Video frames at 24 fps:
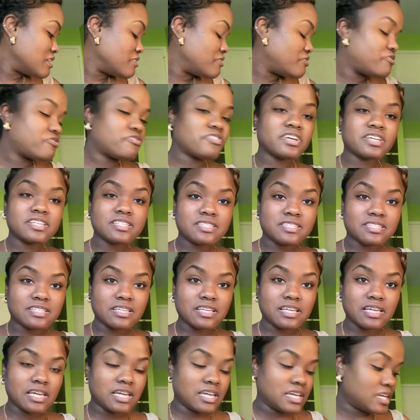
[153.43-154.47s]

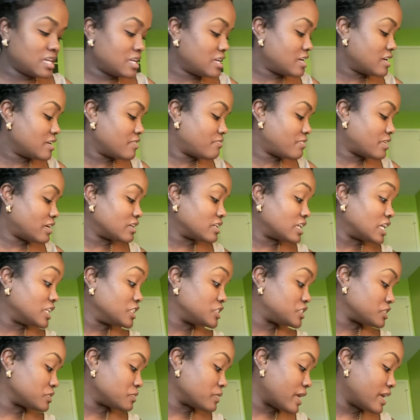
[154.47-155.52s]
Fenty
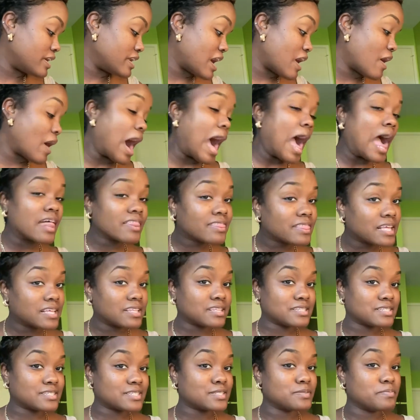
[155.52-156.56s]
foundation right now. I think
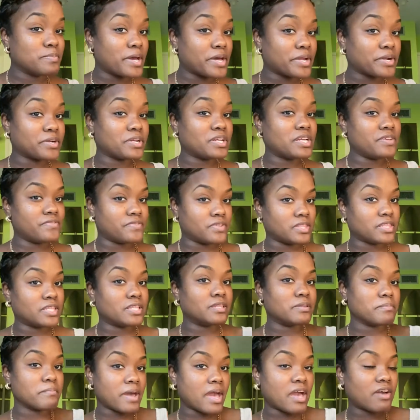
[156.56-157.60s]
this is better even than
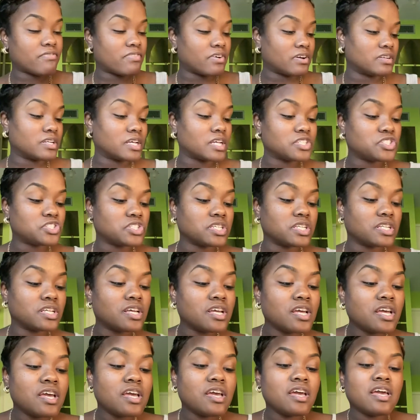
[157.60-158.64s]
the matte foundation.
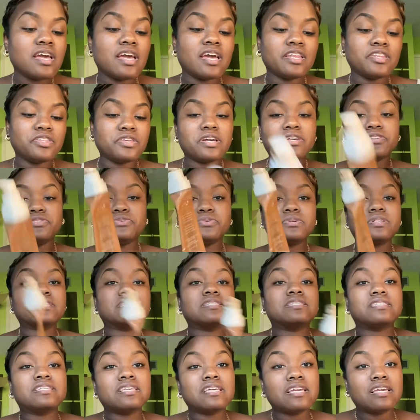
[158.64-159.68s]
And as you can
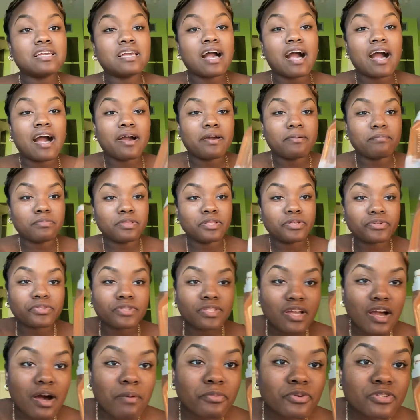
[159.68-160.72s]
see, I'm
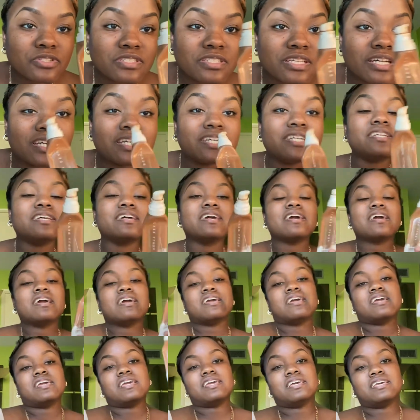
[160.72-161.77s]
literally almost done,
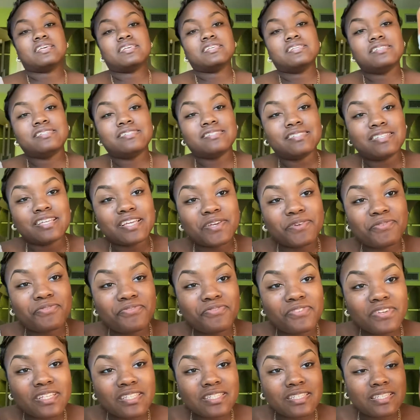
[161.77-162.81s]
is the
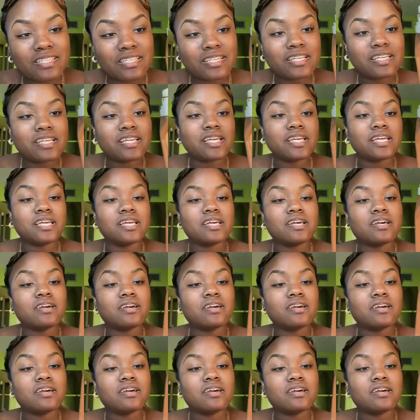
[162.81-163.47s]
Fenty